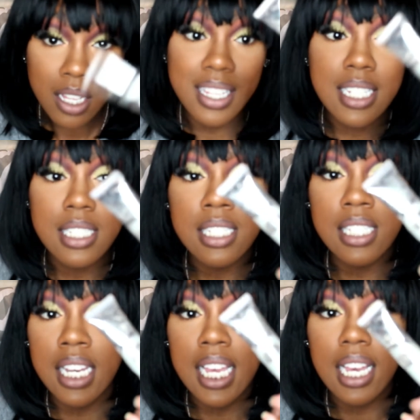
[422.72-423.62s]
this is
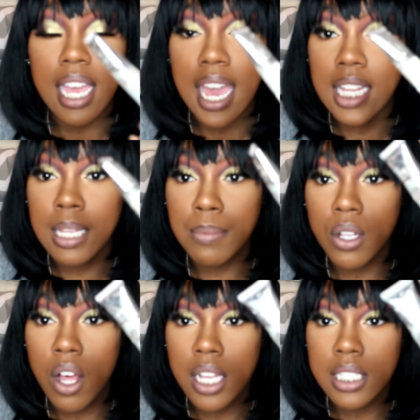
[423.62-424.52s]
the Nicka K lip
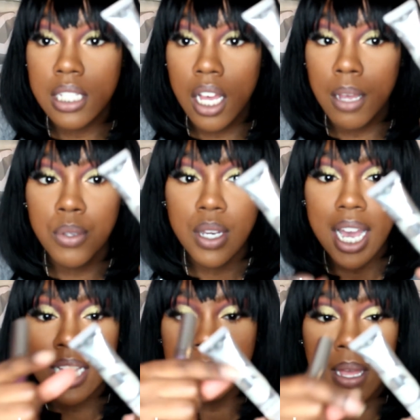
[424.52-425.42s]
gloss. Um, you
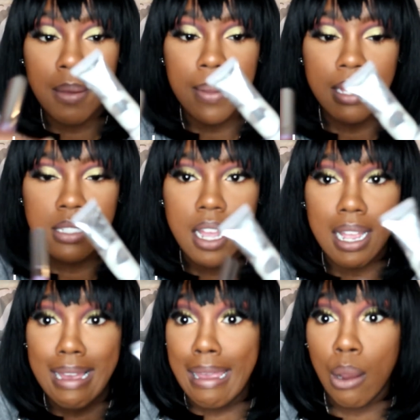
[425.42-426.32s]
guys might be,
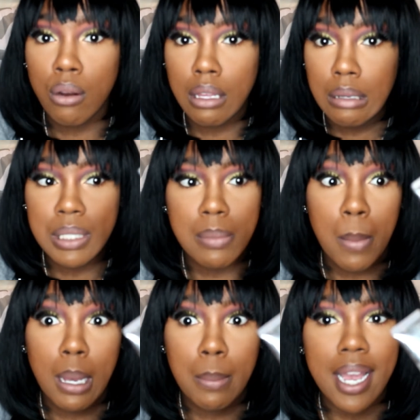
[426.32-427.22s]
sorry, I hit on it. It was in my
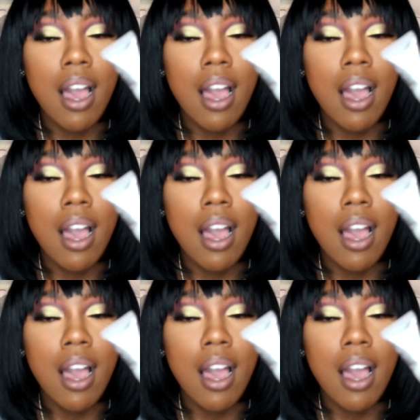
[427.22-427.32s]
makeup bag.